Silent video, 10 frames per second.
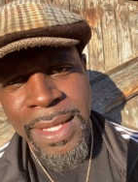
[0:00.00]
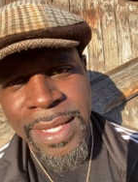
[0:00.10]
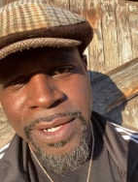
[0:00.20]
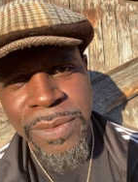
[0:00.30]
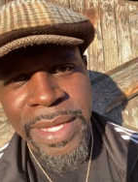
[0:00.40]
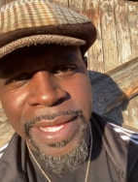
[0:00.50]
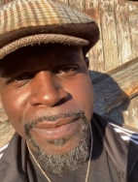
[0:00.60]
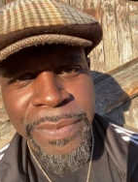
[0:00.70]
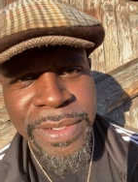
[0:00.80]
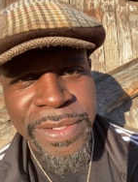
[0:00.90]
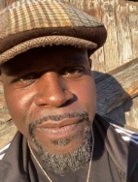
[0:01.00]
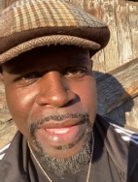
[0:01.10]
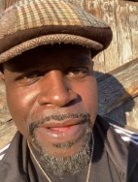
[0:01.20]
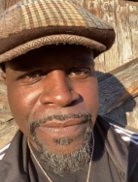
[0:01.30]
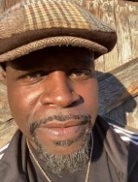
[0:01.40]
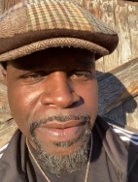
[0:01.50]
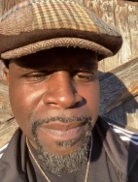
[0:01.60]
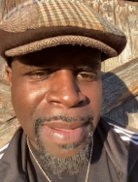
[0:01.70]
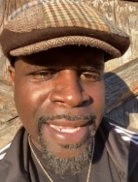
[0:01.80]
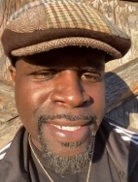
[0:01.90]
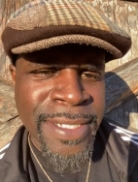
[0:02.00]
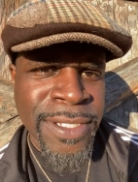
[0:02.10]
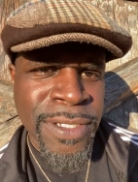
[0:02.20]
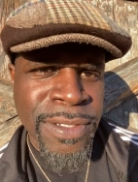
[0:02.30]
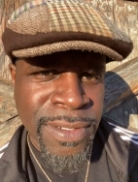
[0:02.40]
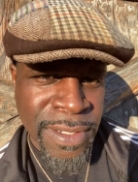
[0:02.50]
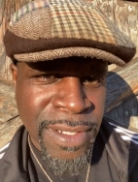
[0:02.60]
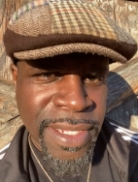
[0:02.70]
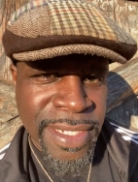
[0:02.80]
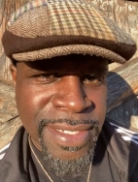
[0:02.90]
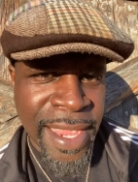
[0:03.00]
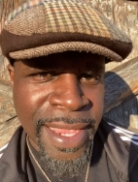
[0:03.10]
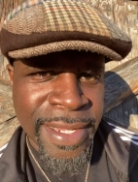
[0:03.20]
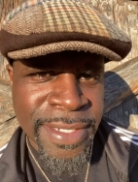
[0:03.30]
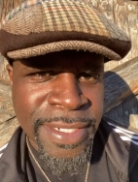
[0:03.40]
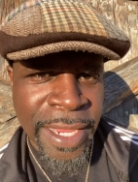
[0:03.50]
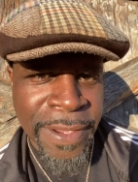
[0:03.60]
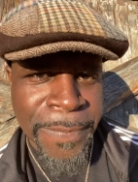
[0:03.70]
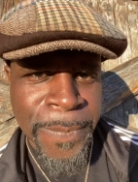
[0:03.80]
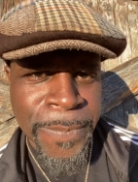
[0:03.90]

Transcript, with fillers: They knew that he was favored by his dad, Jacob.